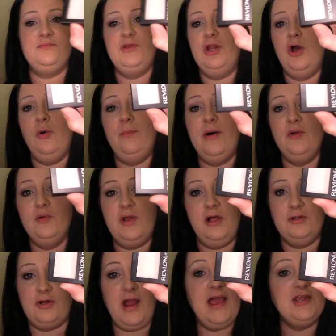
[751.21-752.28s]
you know, bone
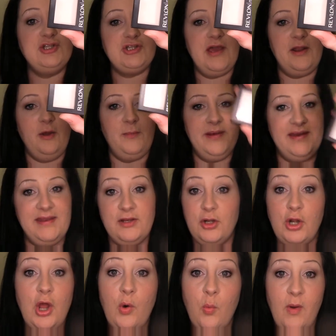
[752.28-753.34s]
color eyeshadow, but I didn't
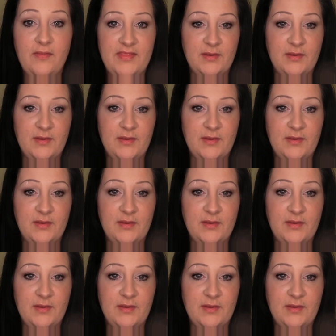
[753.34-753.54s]
know one